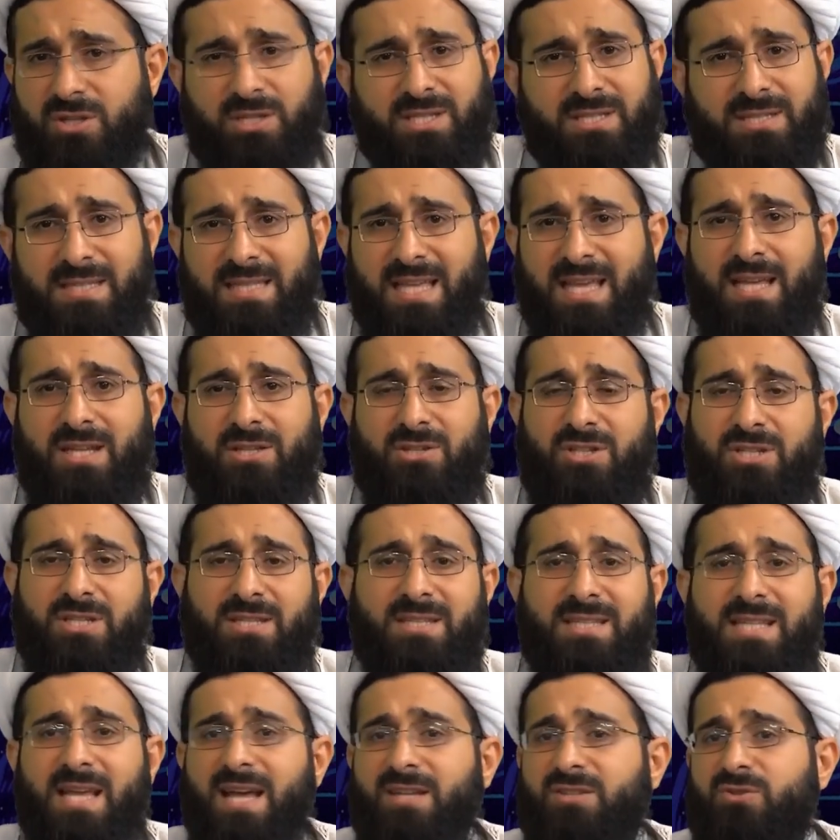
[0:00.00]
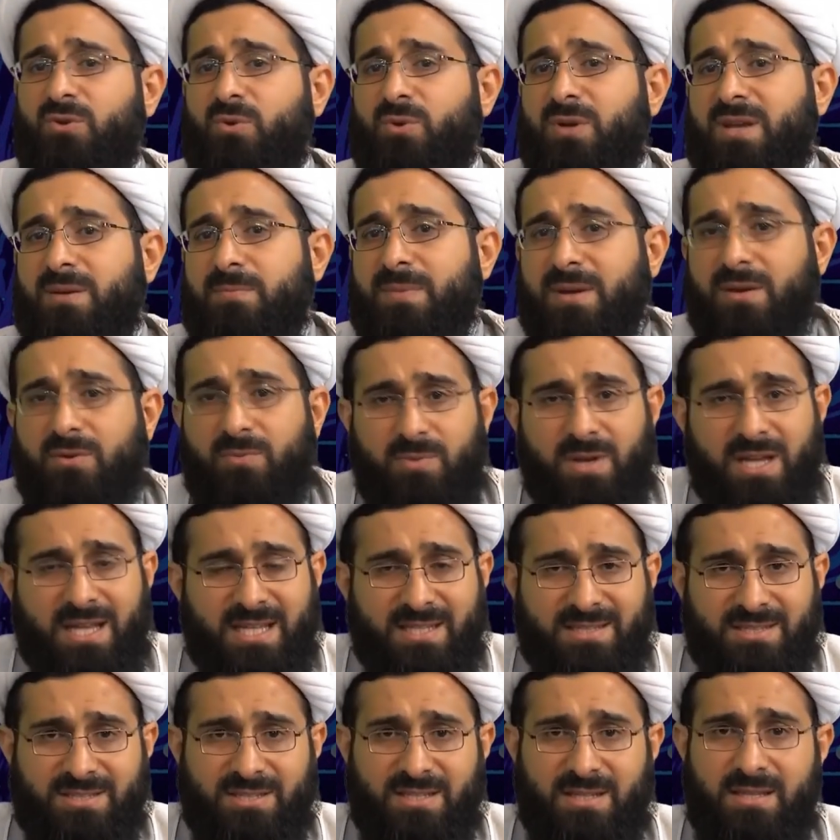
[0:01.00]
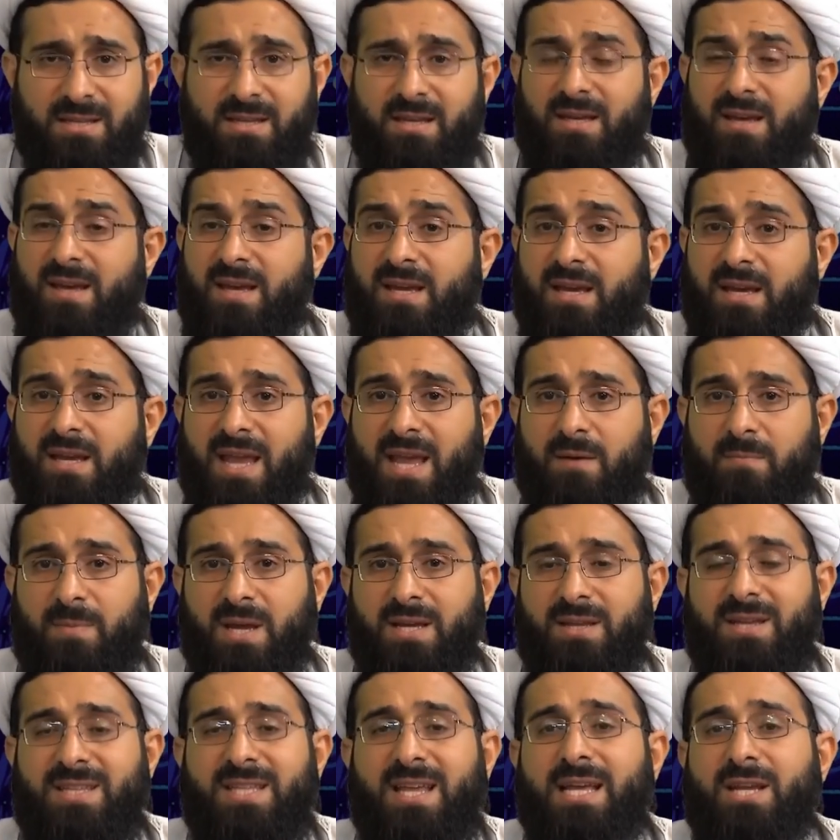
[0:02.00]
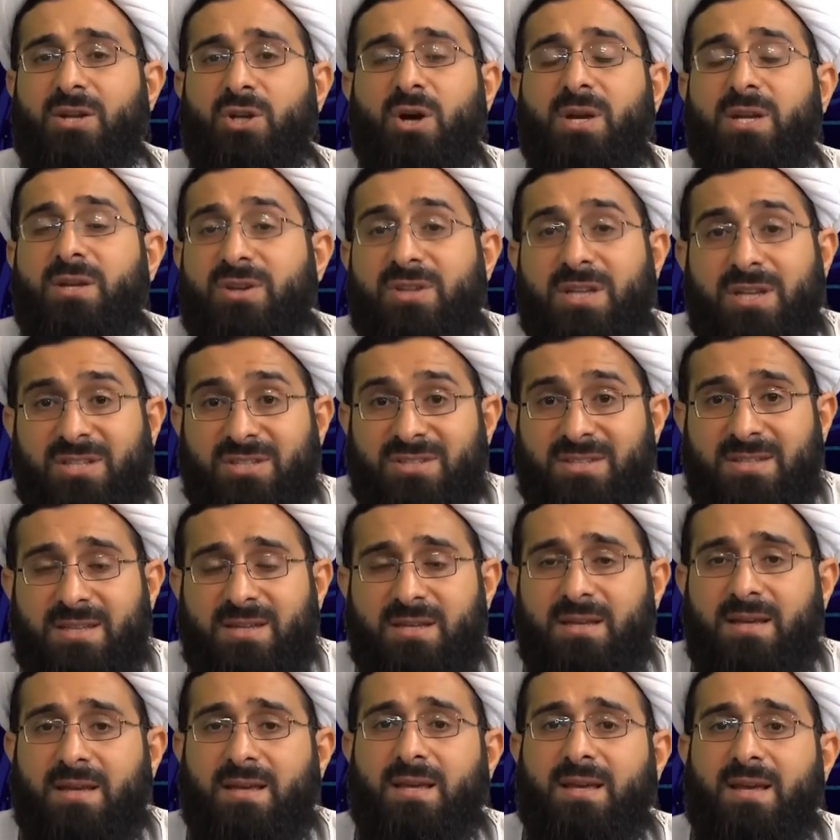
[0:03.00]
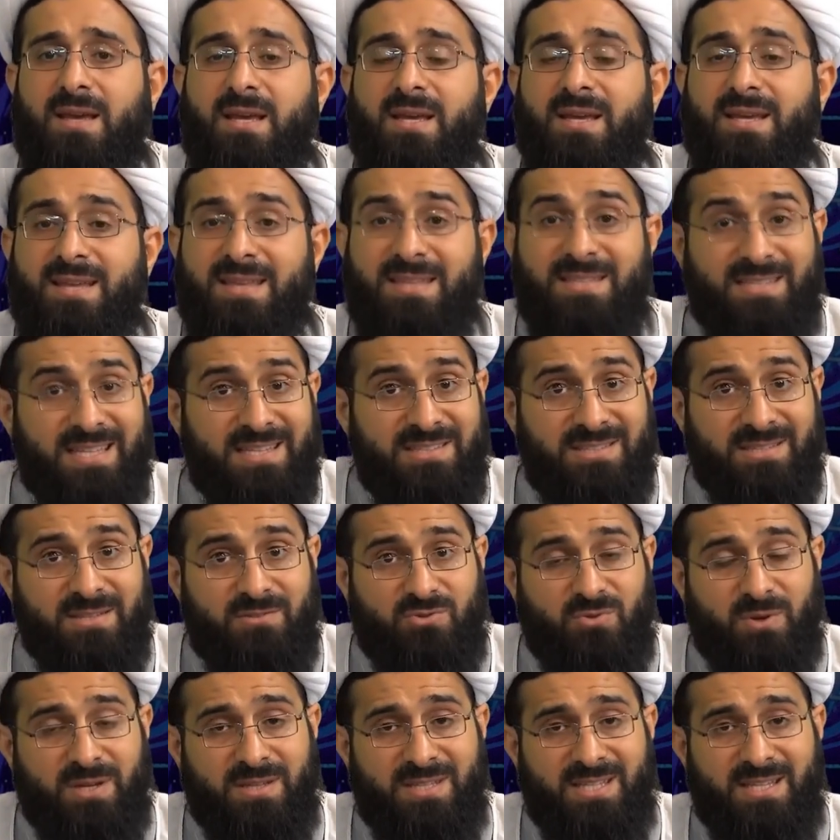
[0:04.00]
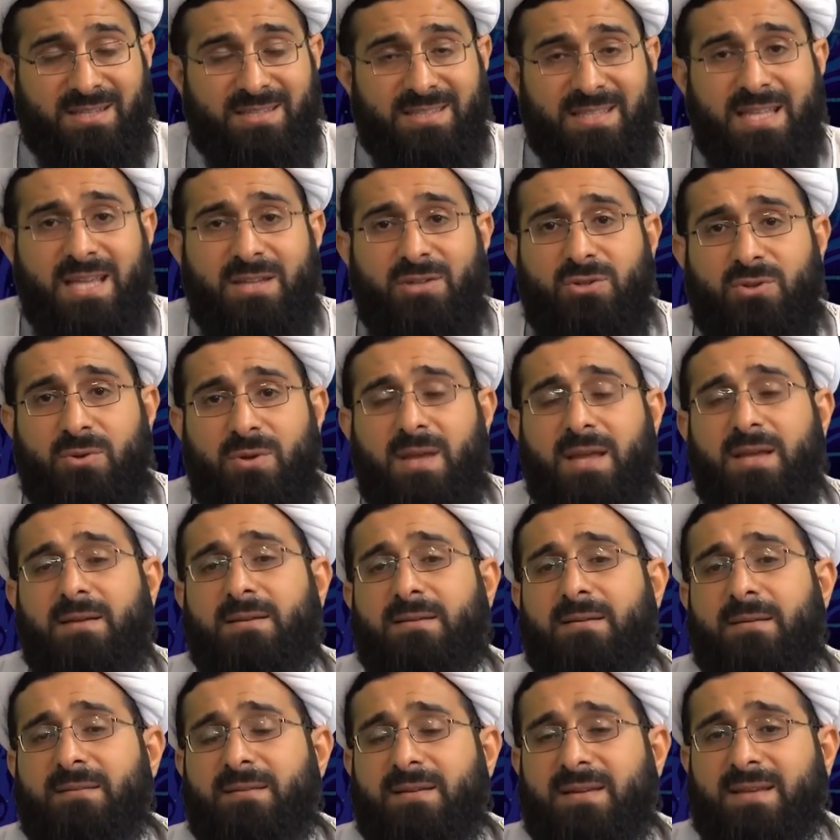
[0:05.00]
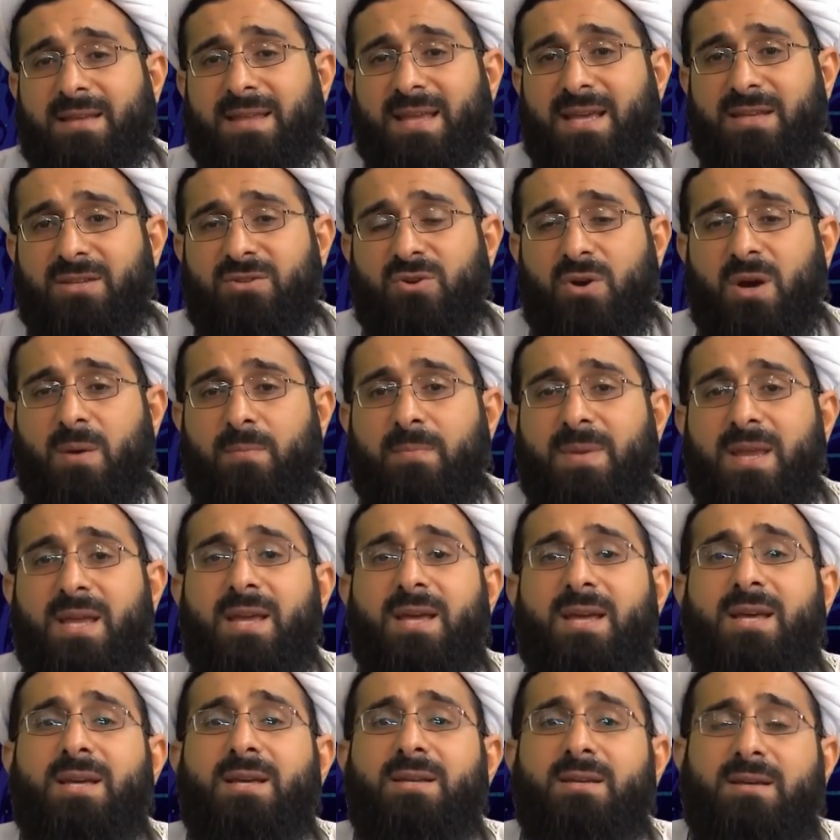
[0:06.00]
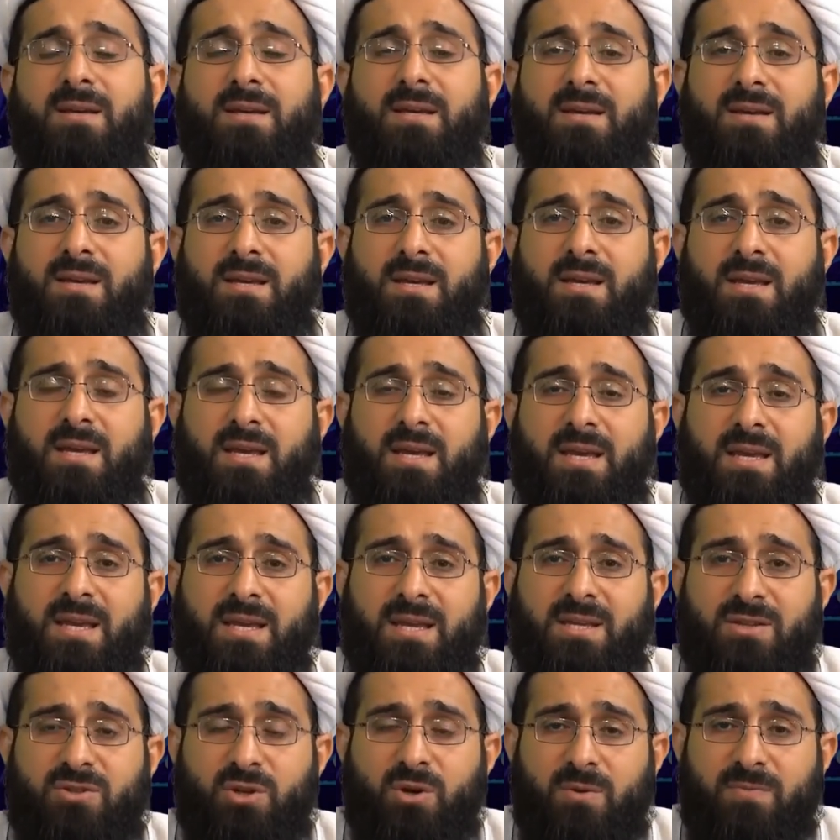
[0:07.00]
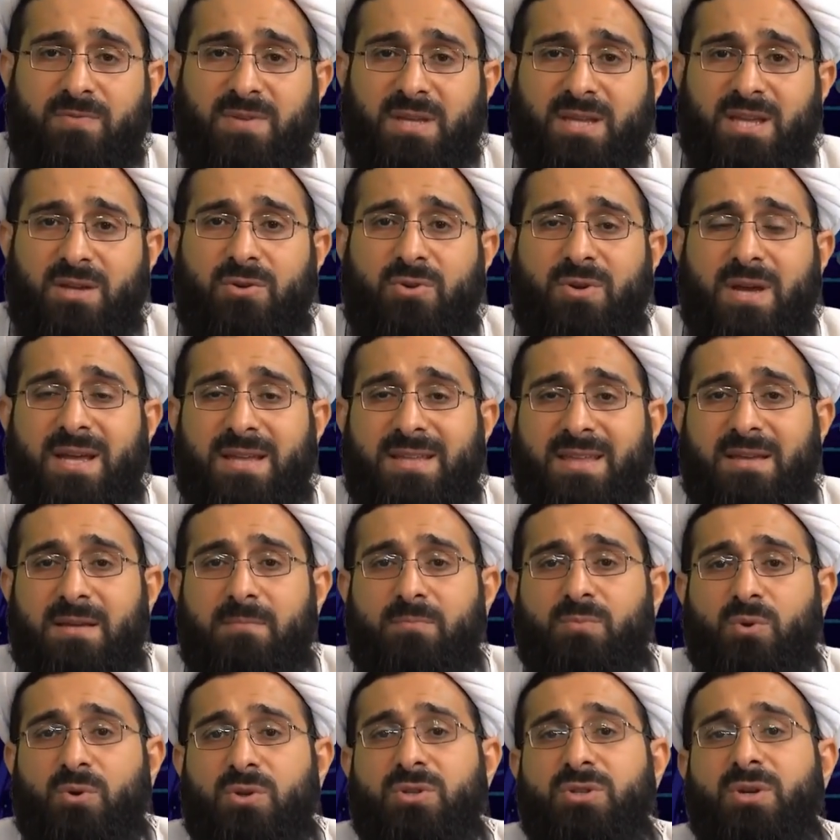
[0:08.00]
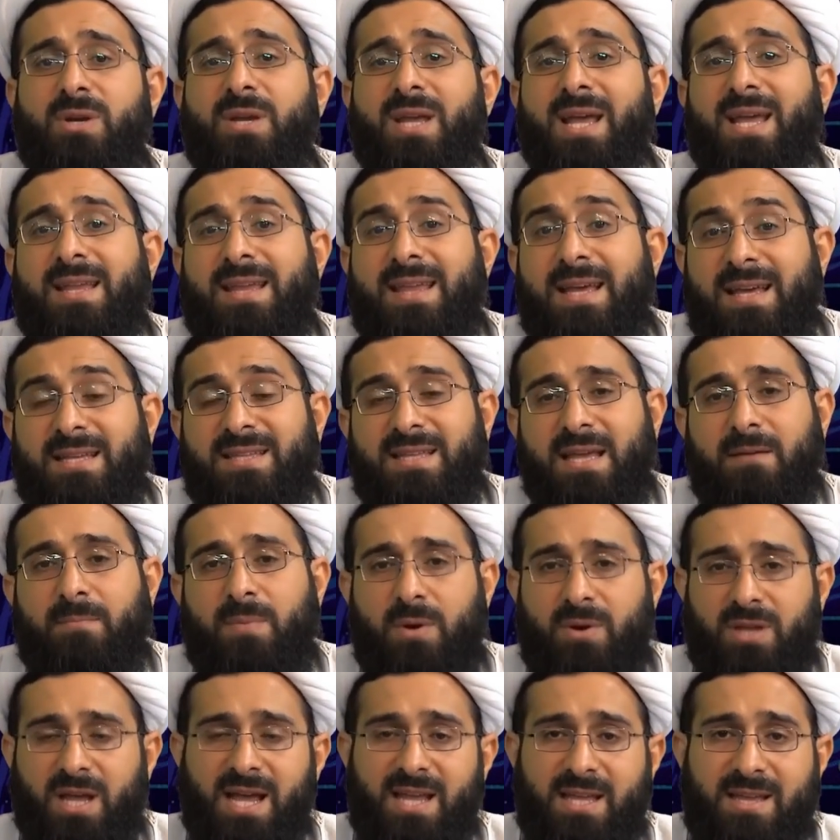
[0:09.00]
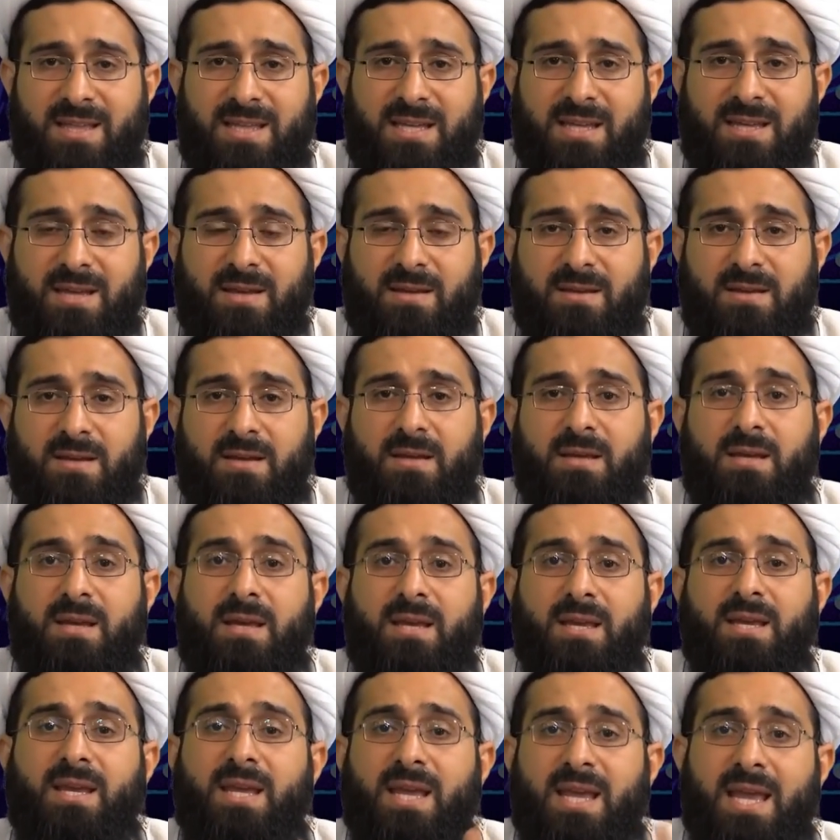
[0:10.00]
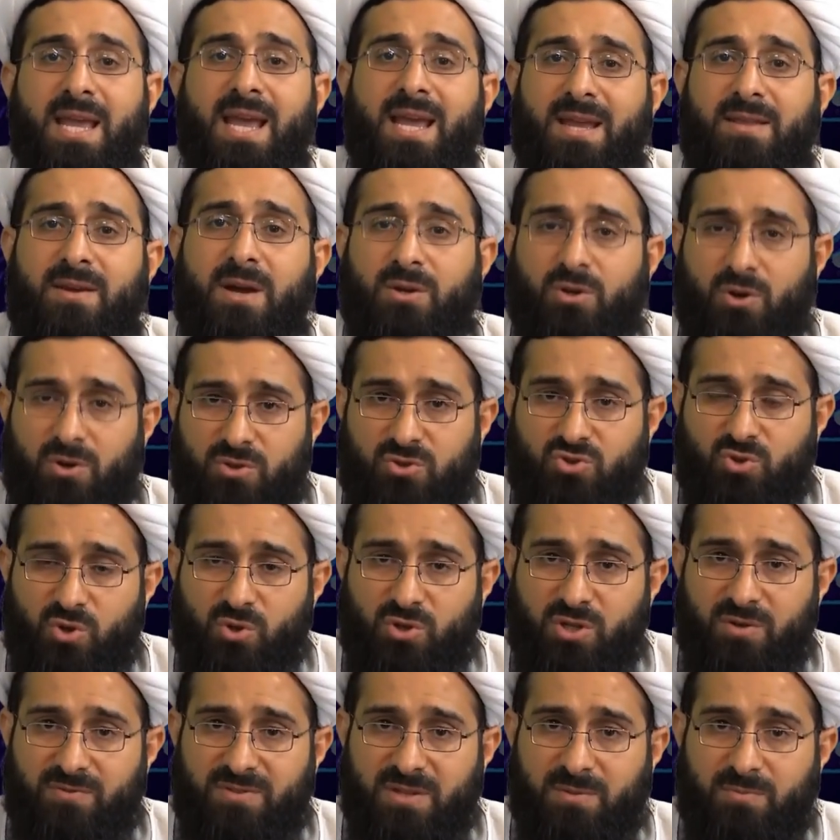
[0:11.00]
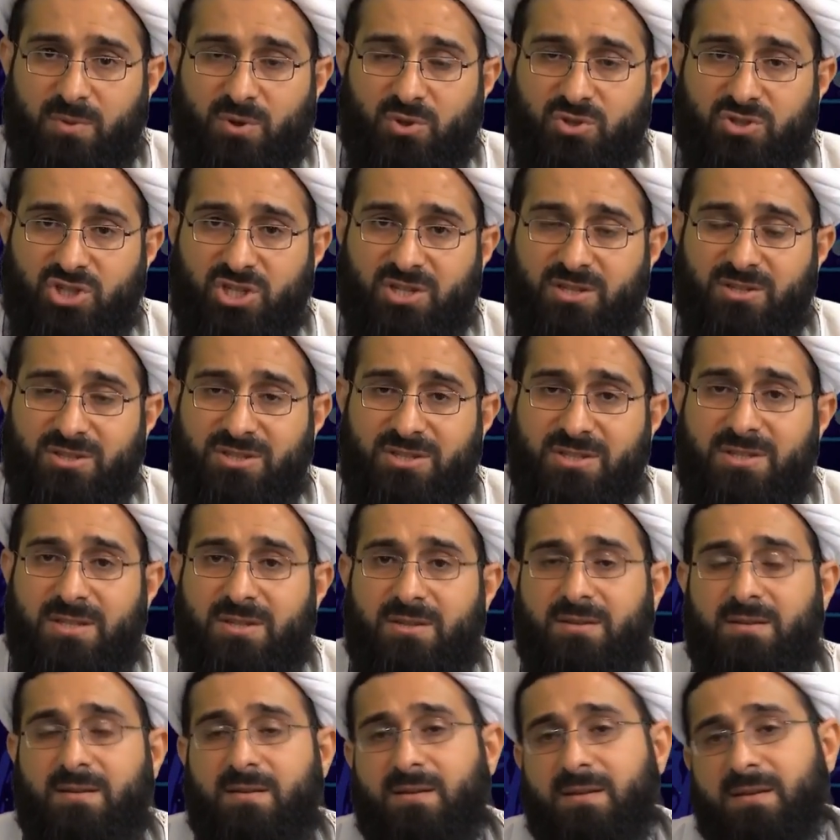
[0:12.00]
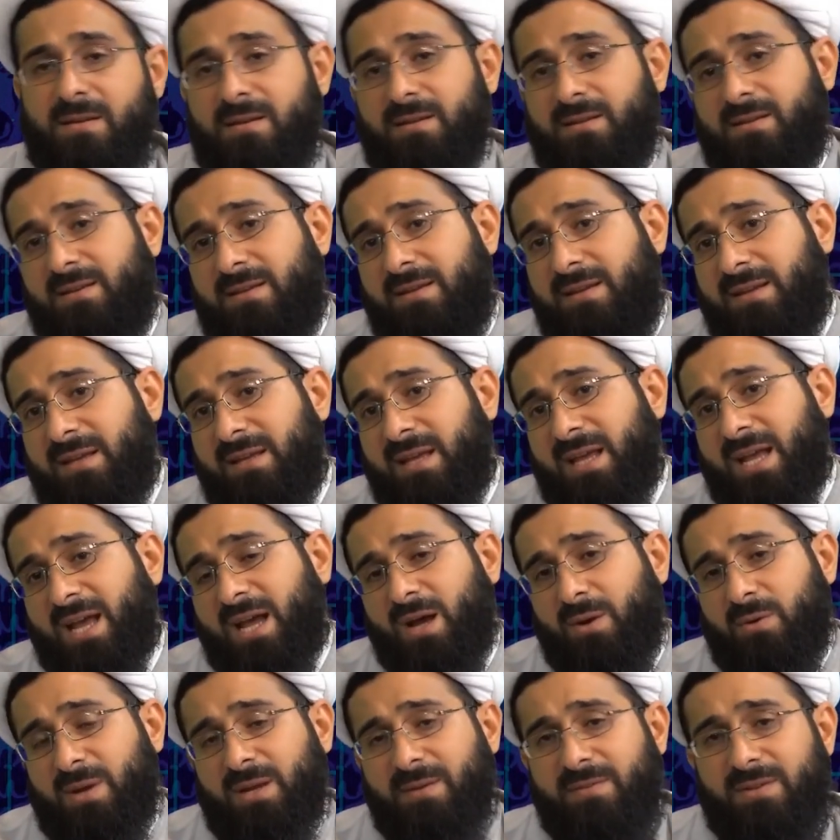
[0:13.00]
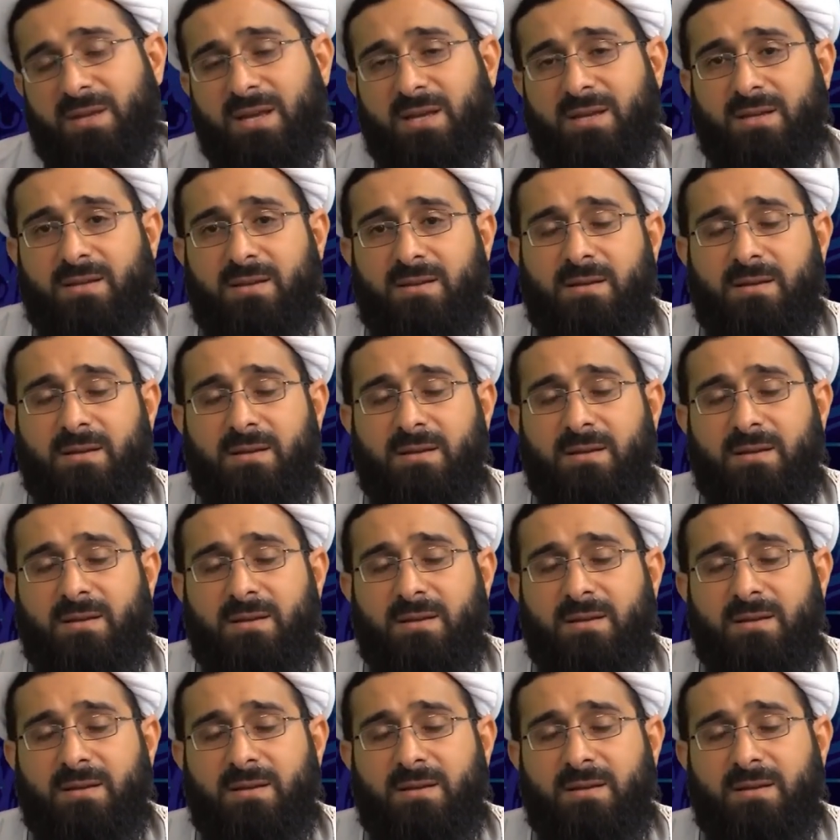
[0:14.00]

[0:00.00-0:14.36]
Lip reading: intelligence has only been raised among psychologists since the 20th century. This topic is often addressed in books on ethics and morality and the control of emotions. However,